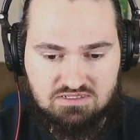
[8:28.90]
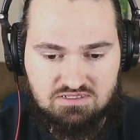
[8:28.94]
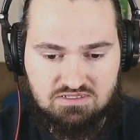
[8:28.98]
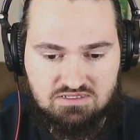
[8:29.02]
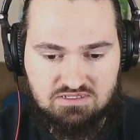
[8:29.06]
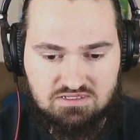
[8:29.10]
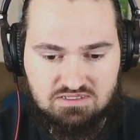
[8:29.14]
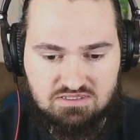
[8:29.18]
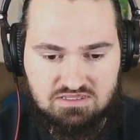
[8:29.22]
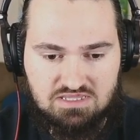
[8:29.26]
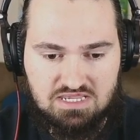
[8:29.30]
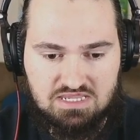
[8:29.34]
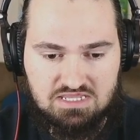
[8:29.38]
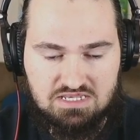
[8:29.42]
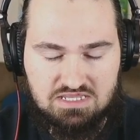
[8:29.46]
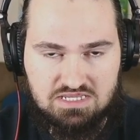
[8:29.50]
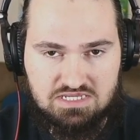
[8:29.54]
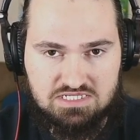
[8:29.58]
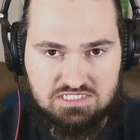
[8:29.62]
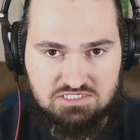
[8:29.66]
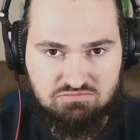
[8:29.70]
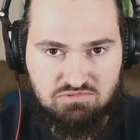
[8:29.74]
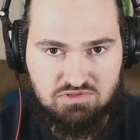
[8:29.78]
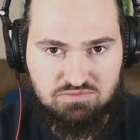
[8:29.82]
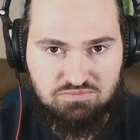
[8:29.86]
they can
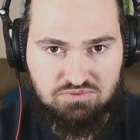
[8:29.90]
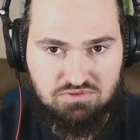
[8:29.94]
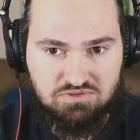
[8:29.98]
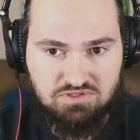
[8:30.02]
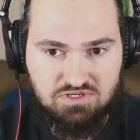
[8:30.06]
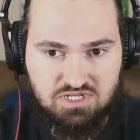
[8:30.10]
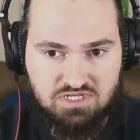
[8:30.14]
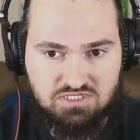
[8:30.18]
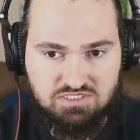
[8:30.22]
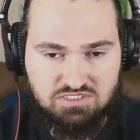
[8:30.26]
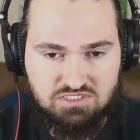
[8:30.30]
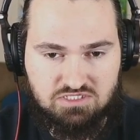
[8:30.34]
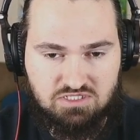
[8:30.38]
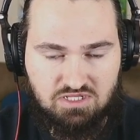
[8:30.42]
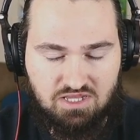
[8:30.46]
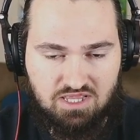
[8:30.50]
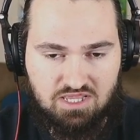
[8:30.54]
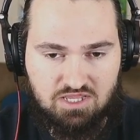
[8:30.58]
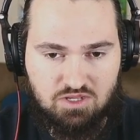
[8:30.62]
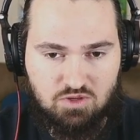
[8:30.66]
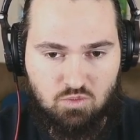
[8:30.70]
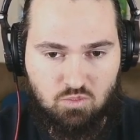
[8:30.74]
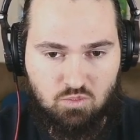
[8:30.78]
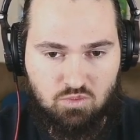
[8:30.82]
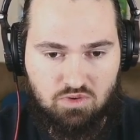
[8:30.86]
easily be put into
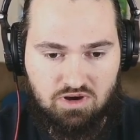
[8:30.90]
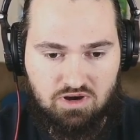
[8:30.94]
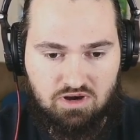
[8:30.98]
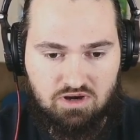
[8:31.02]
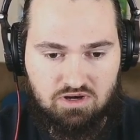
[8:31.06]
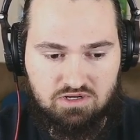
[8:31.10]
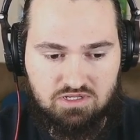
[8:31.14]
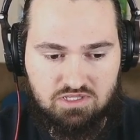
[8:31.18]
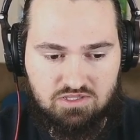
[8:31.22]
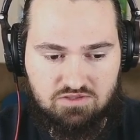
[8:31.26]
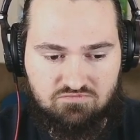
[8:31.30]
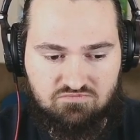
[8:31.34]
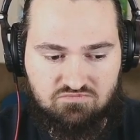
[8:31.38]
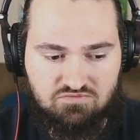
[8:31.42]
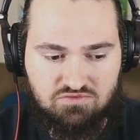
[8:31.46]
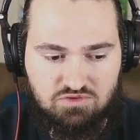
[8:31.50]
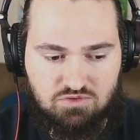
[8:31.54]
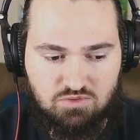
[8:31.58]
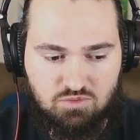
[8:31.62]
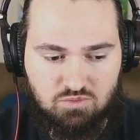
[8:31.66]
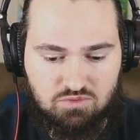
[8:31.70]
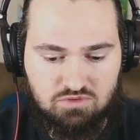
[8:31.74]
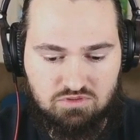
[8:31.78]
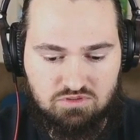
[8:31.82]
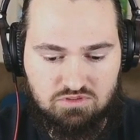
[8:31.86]
like where if
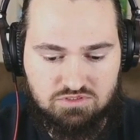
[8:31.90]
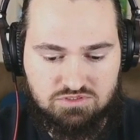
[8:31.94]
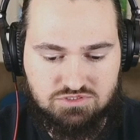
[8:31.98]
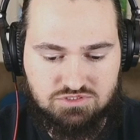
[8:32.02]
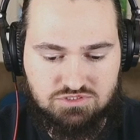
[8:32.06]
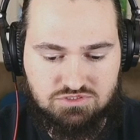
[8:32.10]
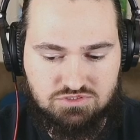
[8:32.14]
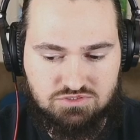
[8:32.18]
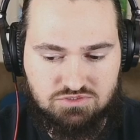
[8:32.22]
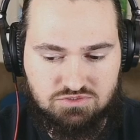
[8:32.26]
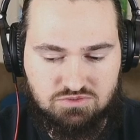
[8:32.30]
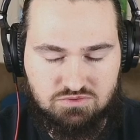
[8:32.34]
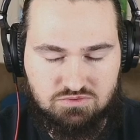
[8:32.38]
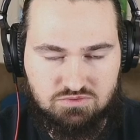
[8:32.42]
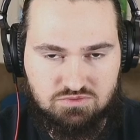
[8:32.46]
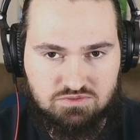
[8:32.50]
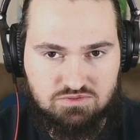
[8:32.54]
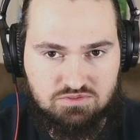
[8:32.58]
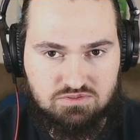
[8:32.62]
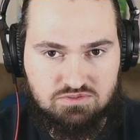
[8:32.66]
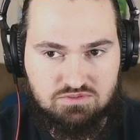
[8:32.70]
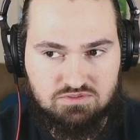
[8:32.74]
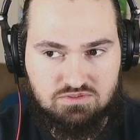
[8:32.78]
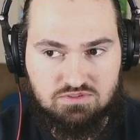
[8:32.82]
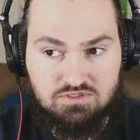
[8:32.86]
you were to,
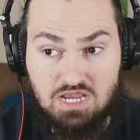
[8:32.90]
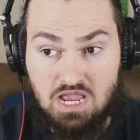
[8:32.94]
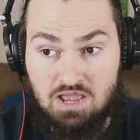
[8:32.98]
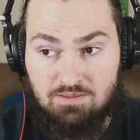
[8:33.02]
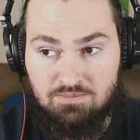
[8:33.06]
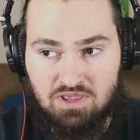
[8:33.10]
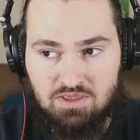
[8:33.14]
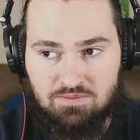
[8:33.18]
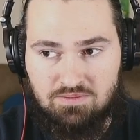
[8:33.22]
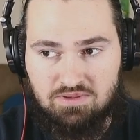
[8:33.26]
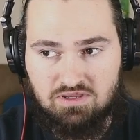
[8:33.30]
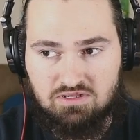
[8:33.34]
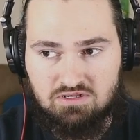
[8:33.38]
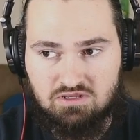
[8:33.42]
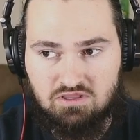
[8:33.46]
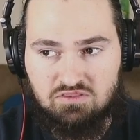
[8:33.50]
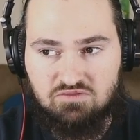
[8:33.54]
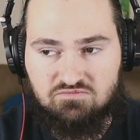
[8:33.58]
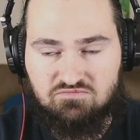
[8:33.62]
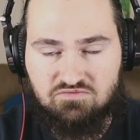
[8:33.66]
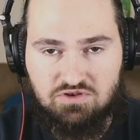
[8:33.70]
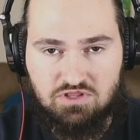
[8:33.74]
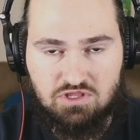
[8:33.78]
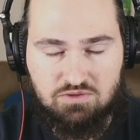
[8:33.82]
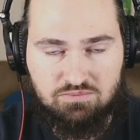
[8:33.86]
I may make another
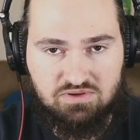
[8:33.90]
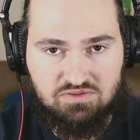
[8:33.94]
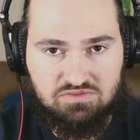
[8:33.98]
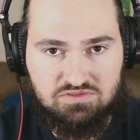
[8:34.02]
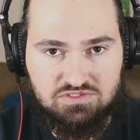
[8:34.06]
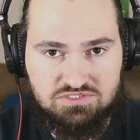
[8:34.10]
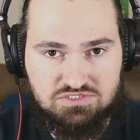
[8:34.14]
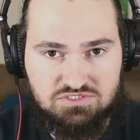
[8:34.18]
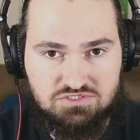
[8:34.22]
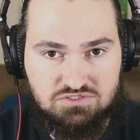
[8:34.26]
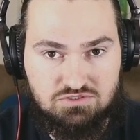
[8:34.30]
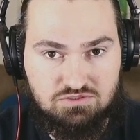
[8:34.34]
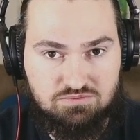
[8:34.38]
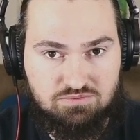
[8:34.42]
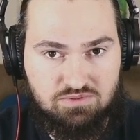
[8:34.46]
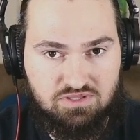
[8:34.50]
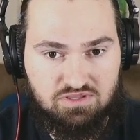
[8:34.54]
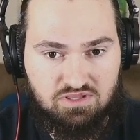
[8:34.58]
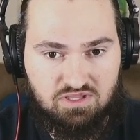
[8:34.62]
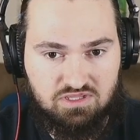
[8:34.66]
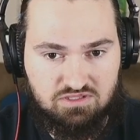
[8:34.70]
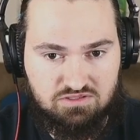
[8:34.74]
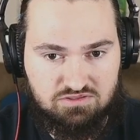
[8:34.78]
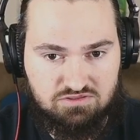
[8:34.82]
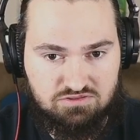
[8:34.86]
video about this too, but
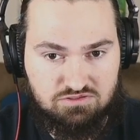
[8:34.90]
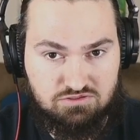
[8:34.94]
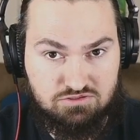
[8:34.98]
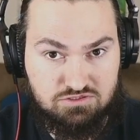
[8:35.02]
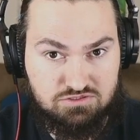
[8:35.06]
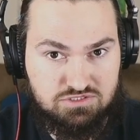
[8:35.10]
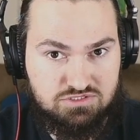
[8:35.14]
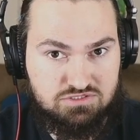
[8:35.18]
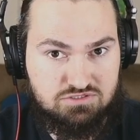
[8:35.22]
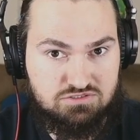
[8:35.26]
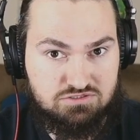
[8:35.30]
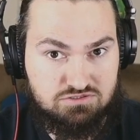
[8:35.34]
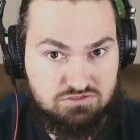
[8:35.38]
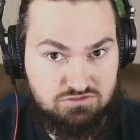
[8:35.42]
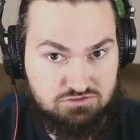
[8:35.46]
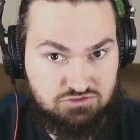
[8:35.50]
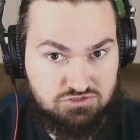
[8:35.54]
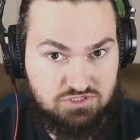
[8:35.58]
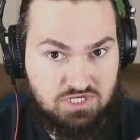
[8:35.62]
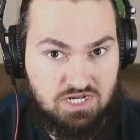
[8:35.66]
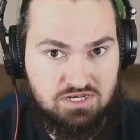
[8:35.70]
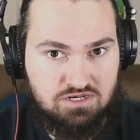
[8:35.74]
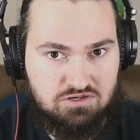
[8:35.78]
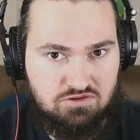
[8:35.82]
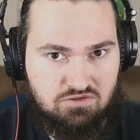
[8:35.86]
like they're
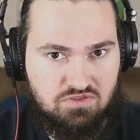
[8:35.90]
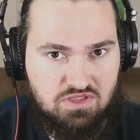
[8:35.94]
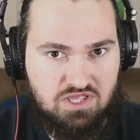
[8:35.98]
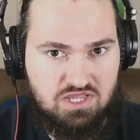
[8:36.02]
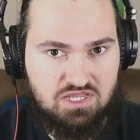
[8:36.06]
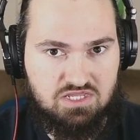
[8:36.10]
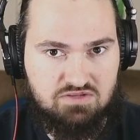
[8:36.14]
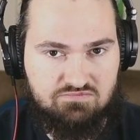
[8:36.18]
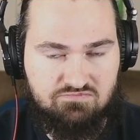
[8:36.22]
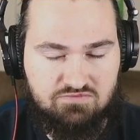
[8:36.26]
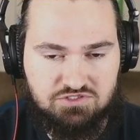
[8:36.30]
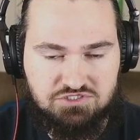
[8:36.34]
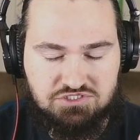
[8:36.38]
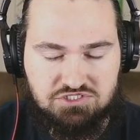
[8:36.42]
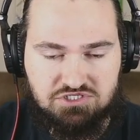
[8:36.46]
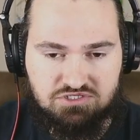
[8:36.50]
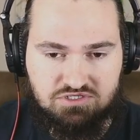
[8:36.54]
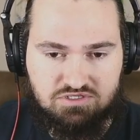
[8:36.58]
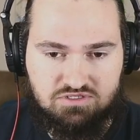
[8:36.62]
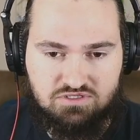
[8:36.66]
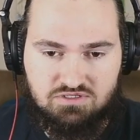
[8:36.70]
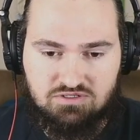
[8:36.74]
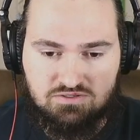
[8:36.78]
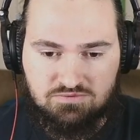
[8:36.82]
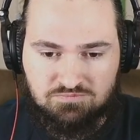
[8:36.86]
trying to do that in
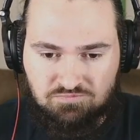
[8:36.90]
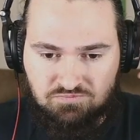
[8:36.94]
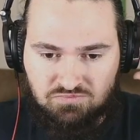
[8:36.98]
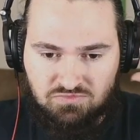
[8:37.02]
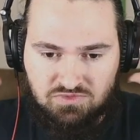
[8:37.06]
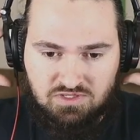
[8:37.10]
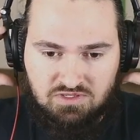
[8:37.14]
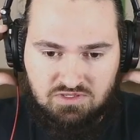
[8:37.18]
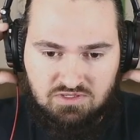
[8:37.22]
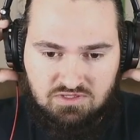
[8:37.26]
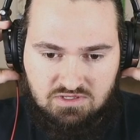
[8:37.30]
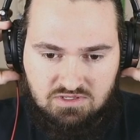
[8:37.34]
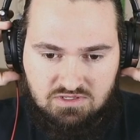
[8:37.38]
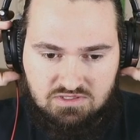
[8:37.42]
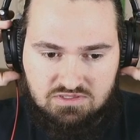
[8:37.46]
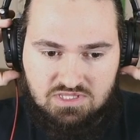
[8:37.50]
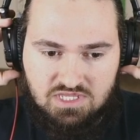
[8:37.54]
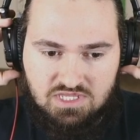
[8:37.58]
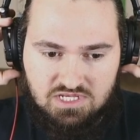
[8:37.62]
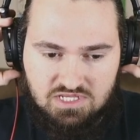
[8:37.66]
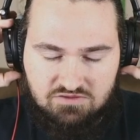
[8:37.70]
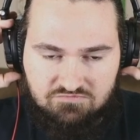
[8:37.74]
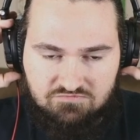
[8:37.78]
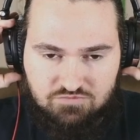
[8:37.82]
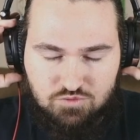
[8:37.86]
Virginia,
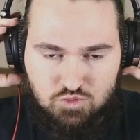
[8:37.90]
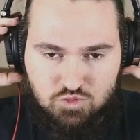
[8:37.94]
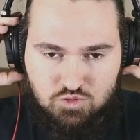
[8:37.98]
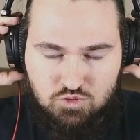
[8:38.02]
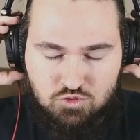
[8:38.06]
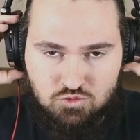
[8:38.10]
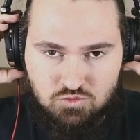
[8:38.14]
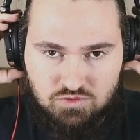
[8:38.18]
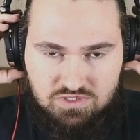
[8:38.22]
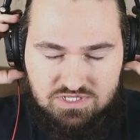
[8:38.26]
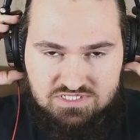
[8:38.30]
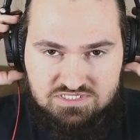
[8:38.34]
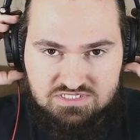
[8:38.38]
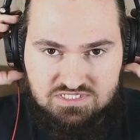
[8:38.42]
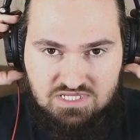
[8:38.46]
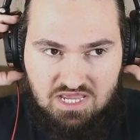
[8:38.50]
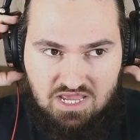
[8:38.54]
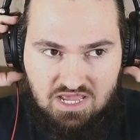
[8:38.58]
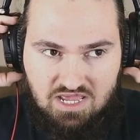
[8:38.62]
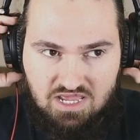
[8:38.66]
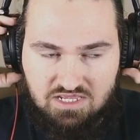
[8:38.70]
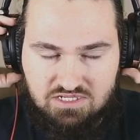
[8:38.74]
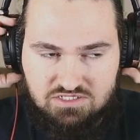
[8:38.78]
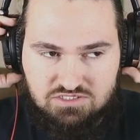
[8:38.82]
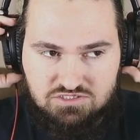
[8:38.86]
that if you
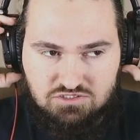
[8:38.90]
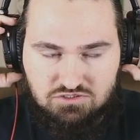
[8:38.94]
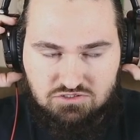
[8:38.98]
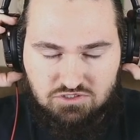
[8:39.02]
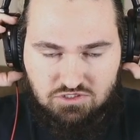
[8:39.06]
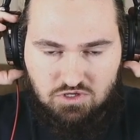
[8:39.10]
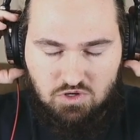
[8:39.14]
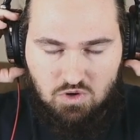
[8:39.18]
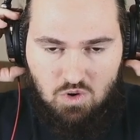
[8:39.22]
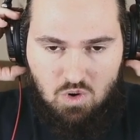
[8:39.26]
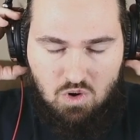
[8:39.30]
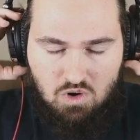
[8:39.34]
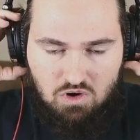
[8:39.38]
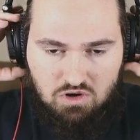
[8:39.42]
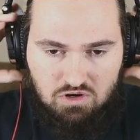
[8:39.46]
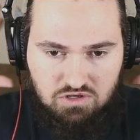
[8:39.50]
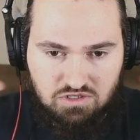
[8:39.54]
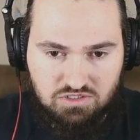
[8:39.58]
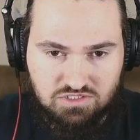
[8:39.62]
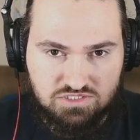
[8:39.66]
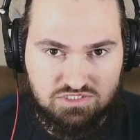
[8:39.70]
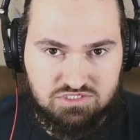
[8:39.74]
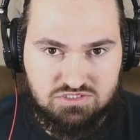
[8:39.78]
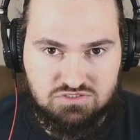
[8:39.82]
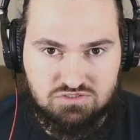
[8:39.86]
criticize or
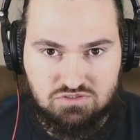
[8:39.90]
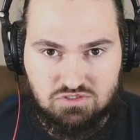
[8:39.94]
coerce